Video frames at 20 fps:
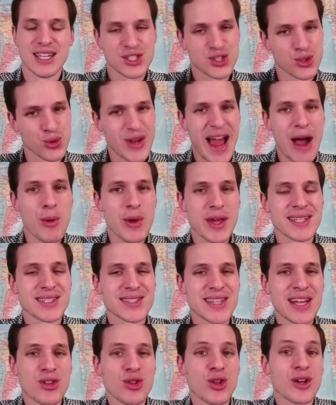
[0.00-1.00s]
So now we can
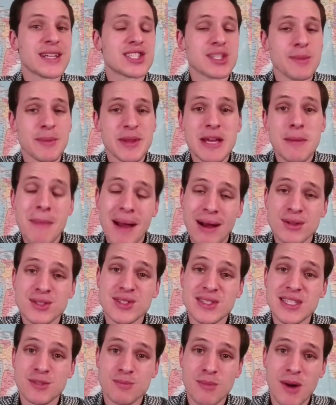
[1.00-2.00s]
take a look at some of the amounts
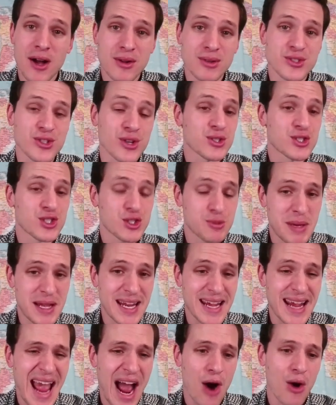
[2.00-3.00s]
these models are
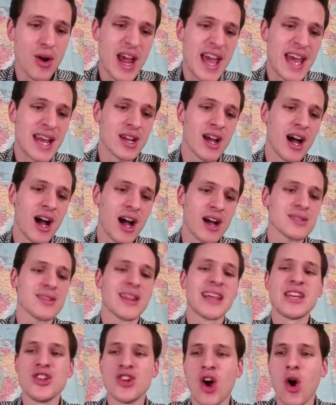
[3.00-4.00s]
spitting out. And I'll
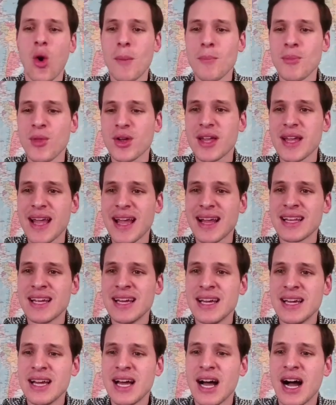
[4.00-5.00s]
let you know, I'm looking at
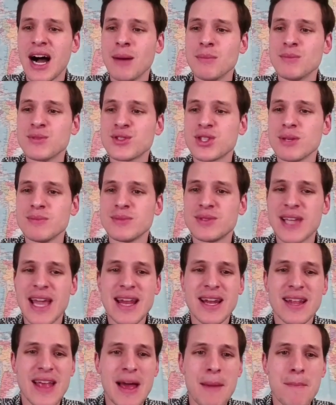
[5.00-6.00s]
some
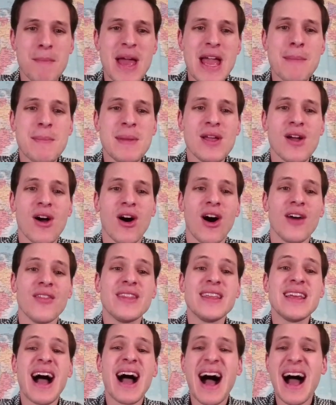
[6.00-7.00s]
data that may be on
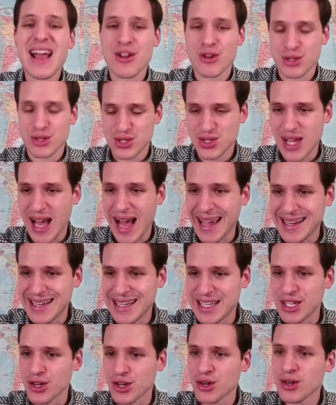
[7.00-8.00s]
the higher side
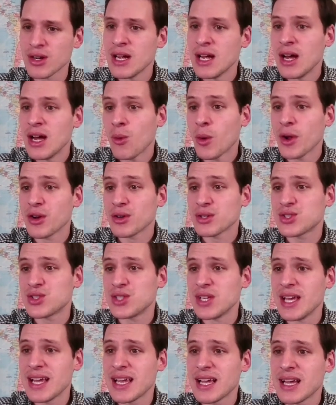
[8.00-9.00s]
here. What you're
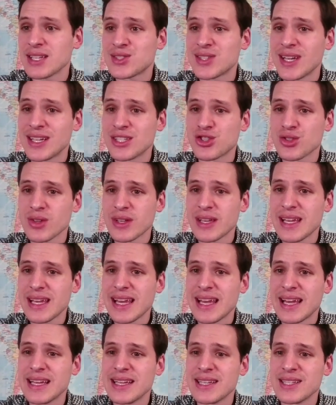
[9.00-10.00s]
seeing
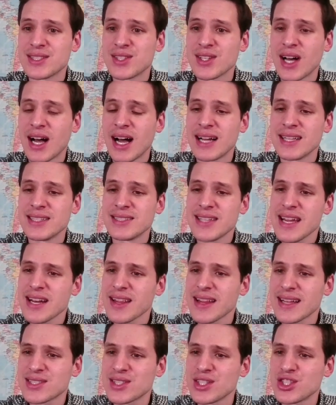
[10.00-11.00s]
essentially is data
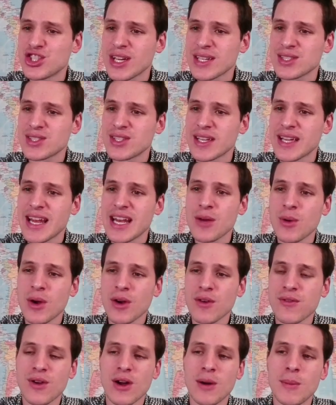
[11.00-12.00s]
that's suggesting
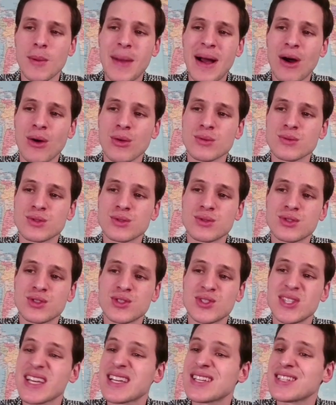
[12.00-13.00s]
anywhere from about
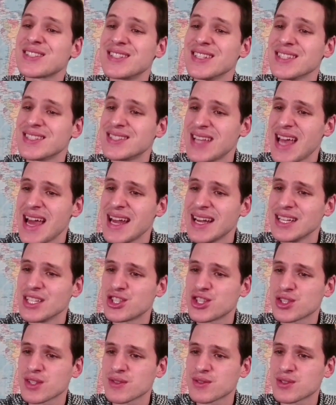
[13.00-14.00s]
6 to 10
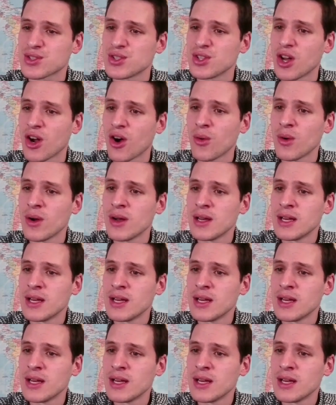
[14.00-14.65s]
inches of snow.